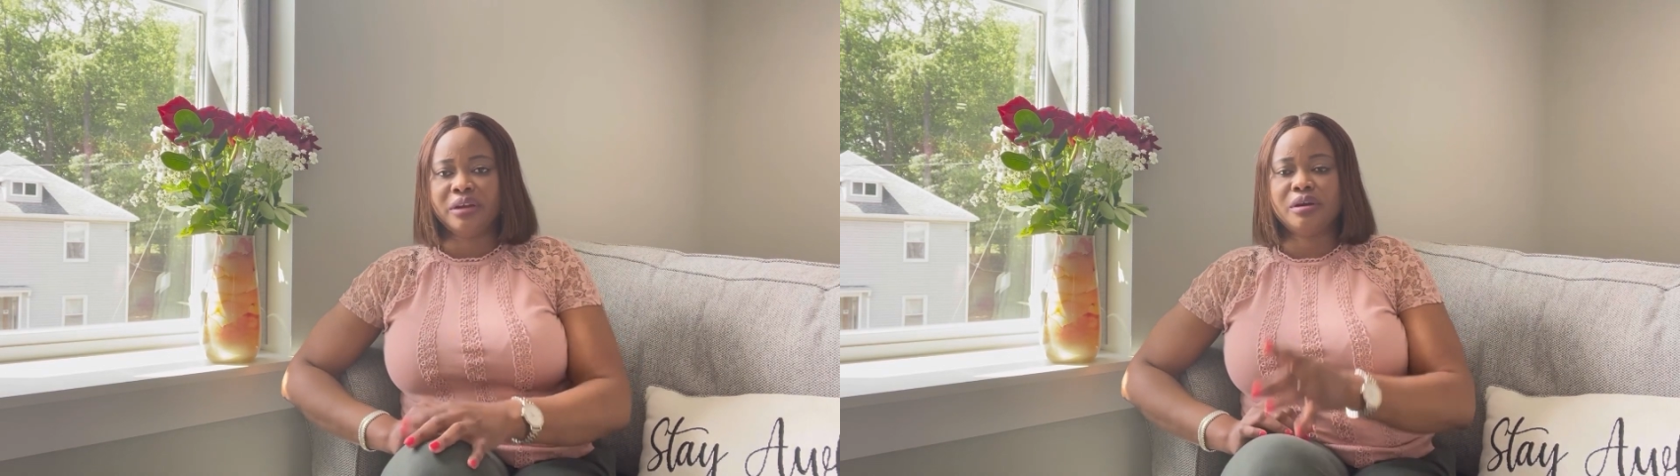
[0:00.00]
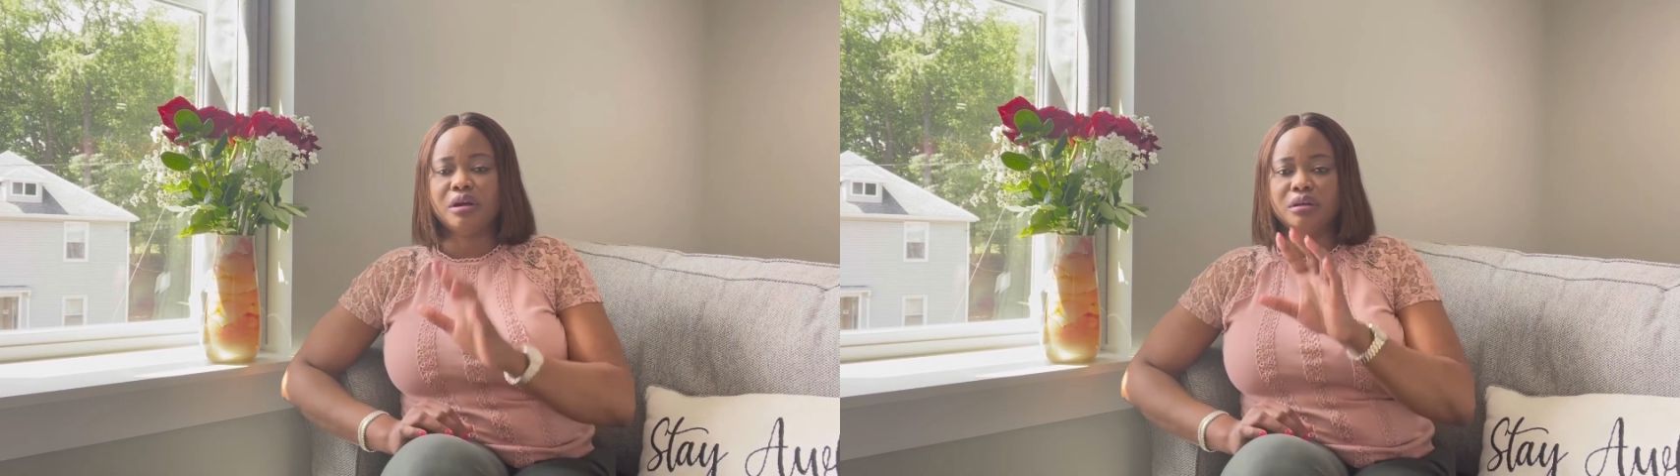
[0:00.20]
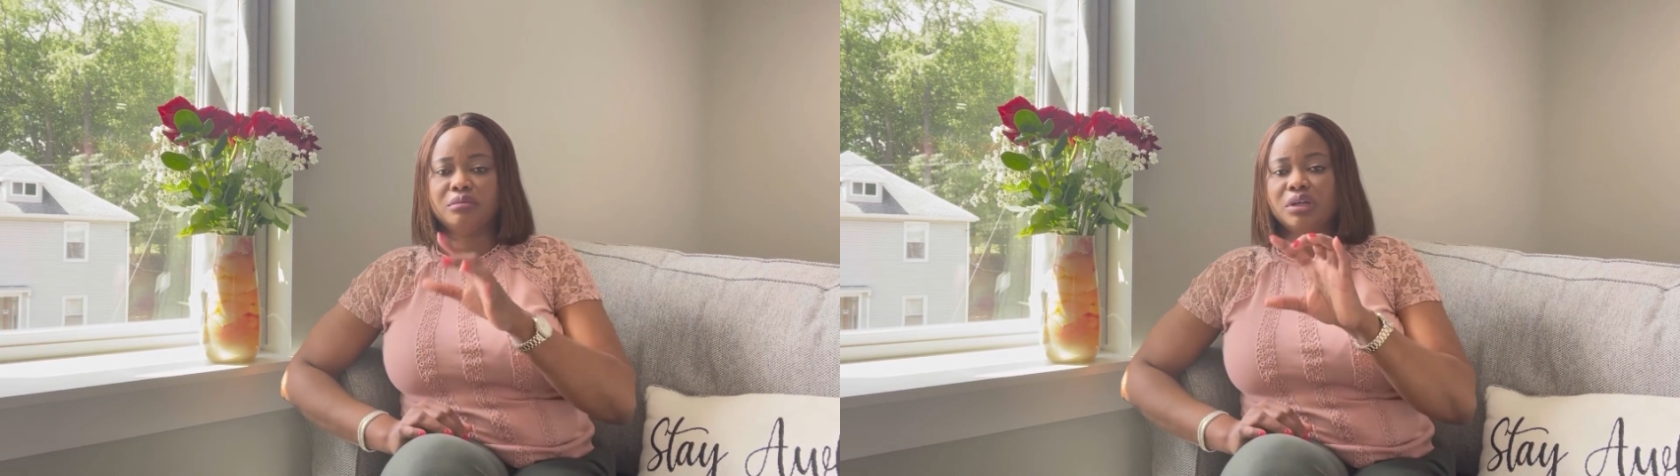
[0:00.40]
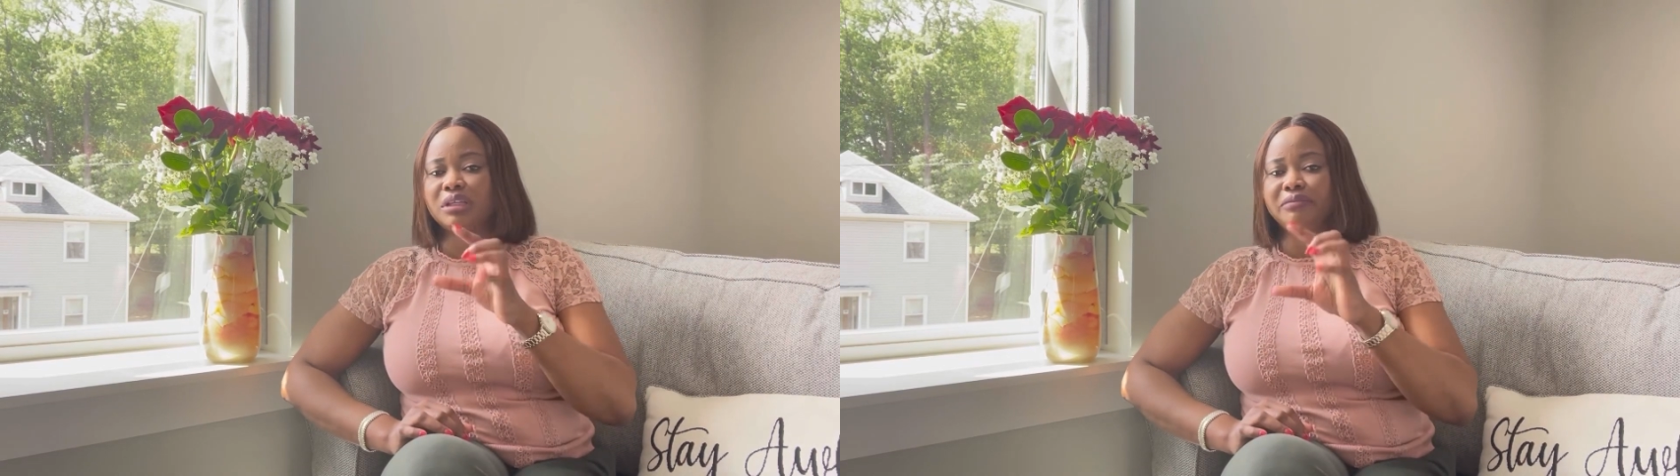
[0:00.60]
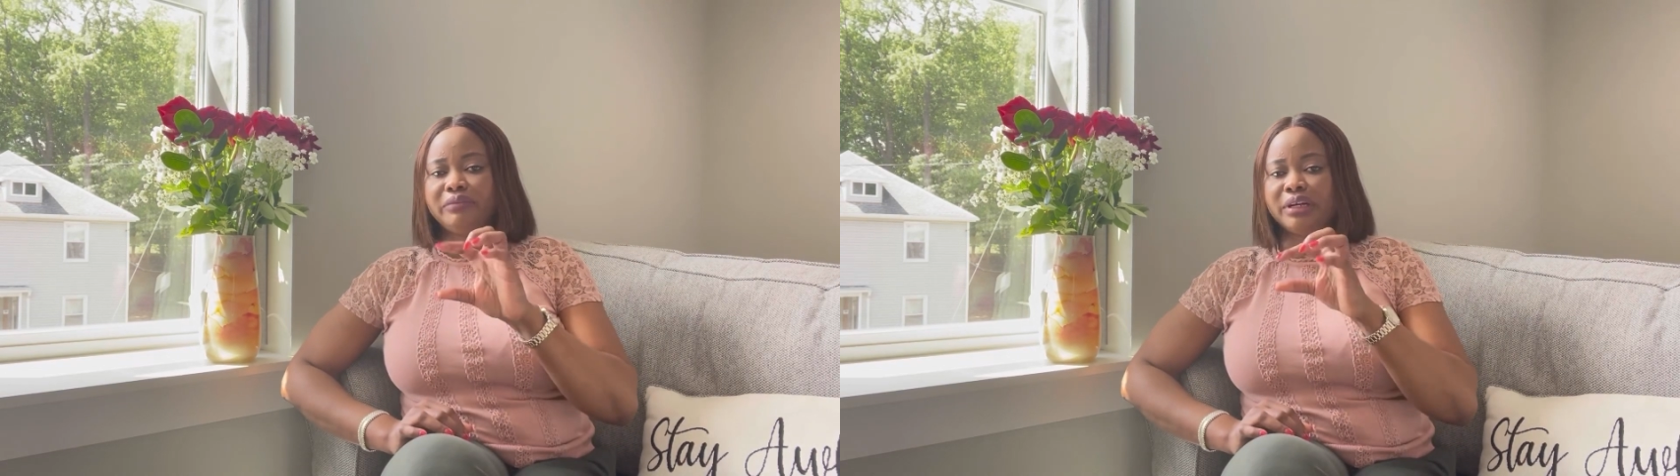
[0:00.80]

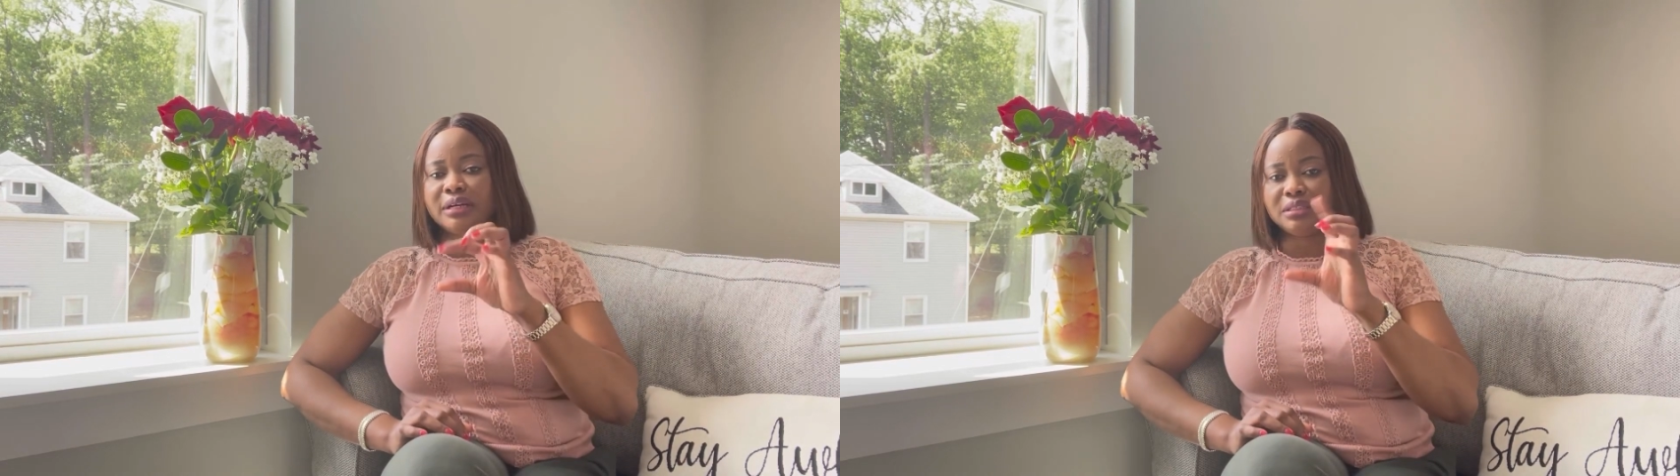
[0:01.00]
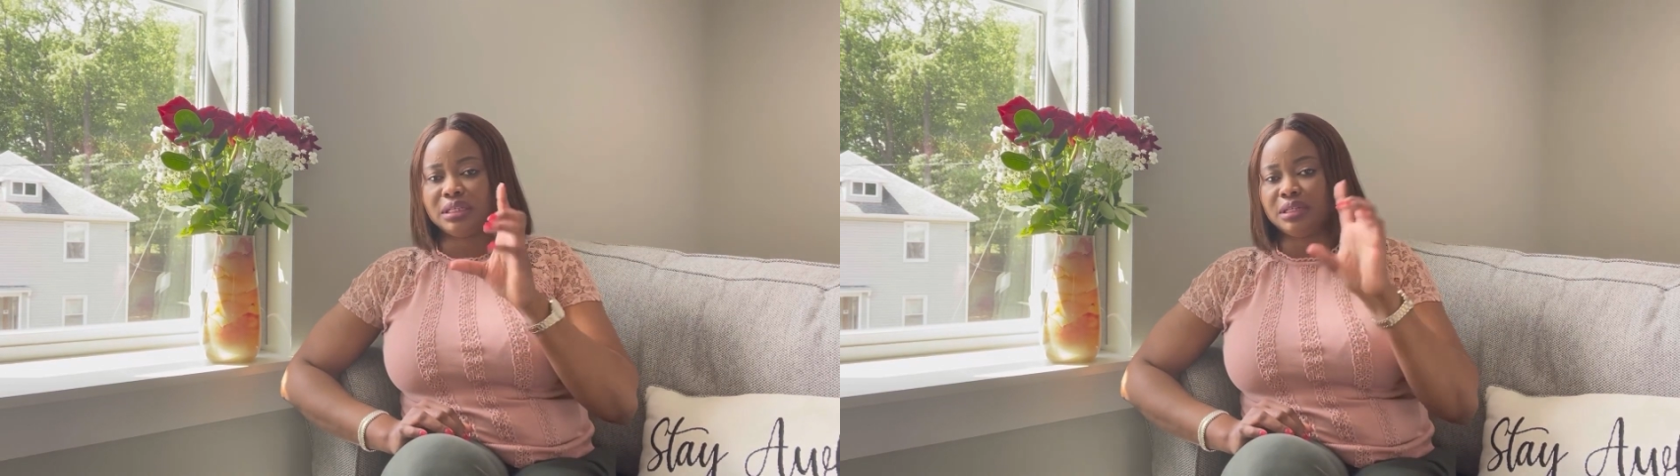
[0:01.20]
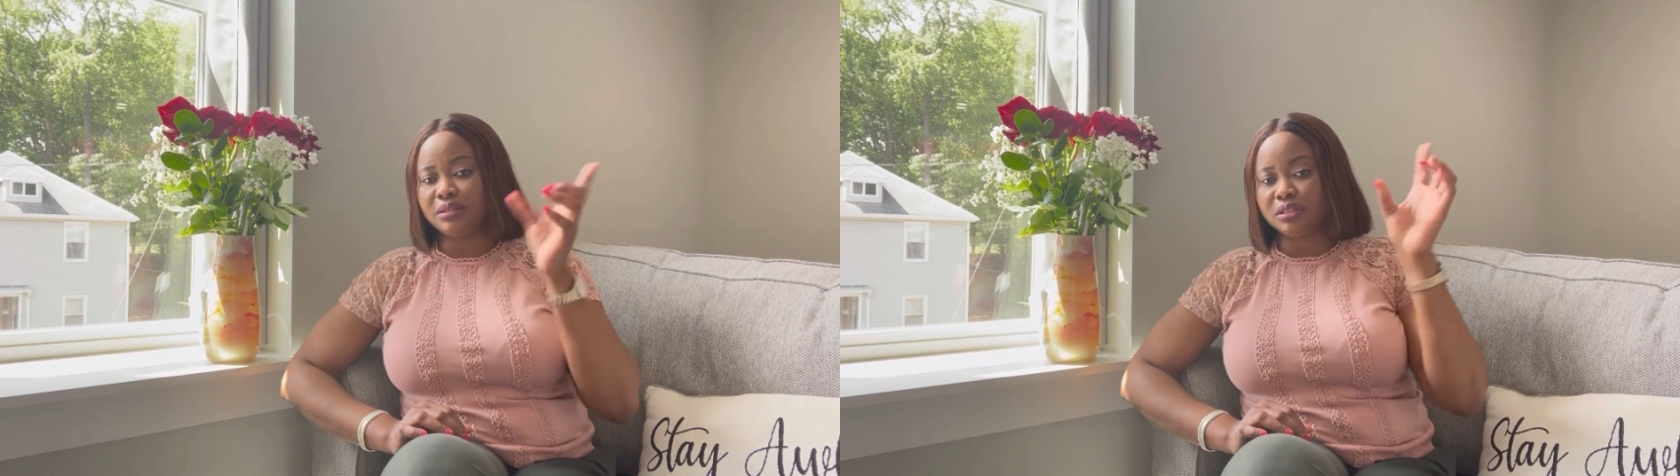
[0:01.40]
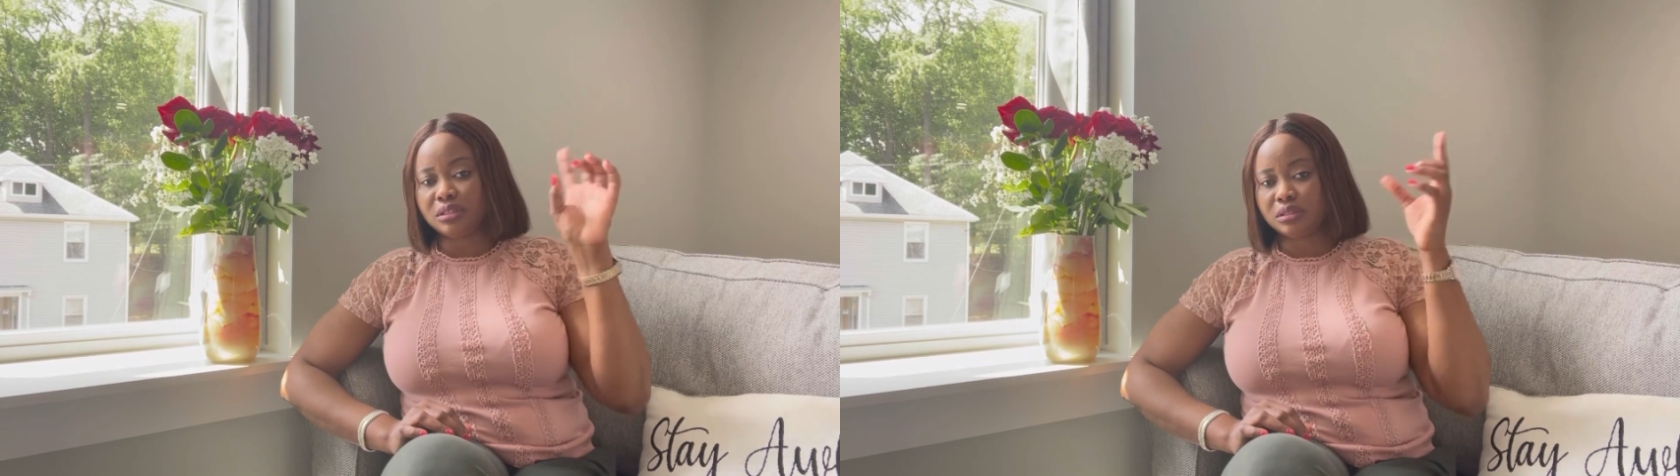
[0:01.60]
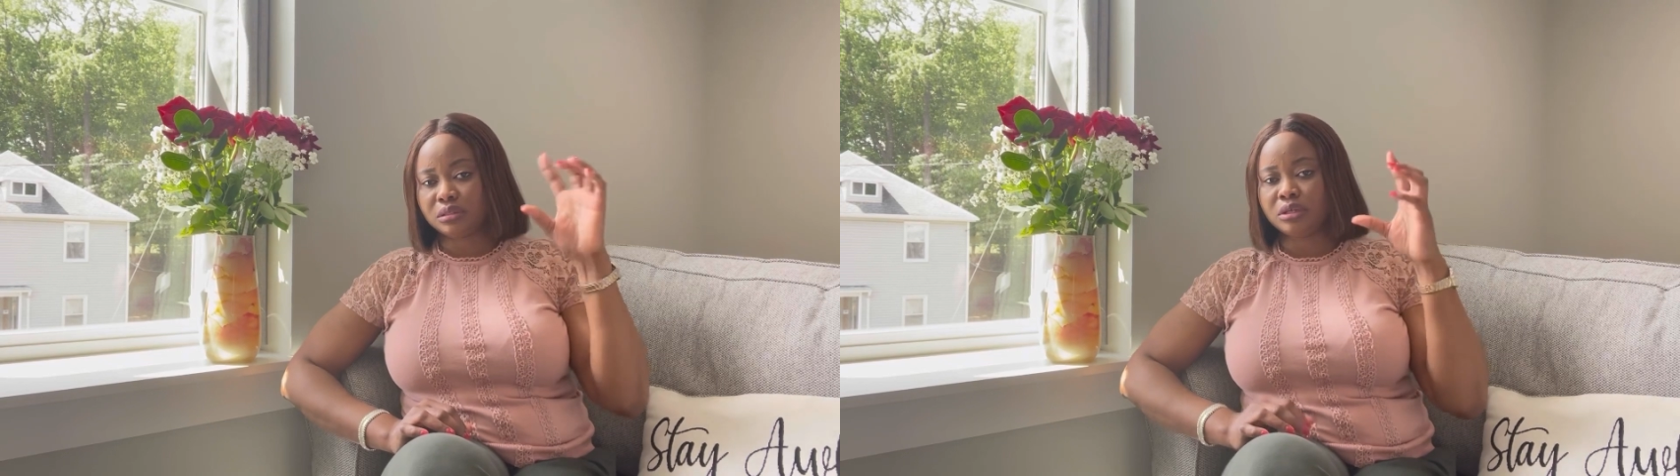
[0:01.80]
whatever the
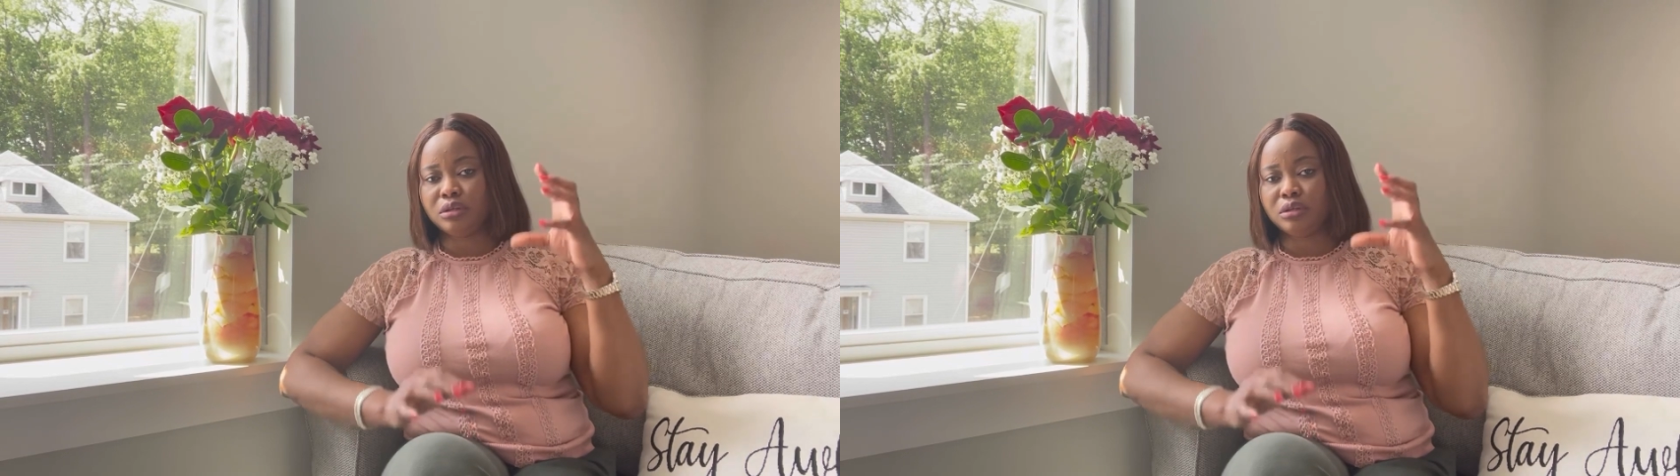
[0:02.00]
analysis,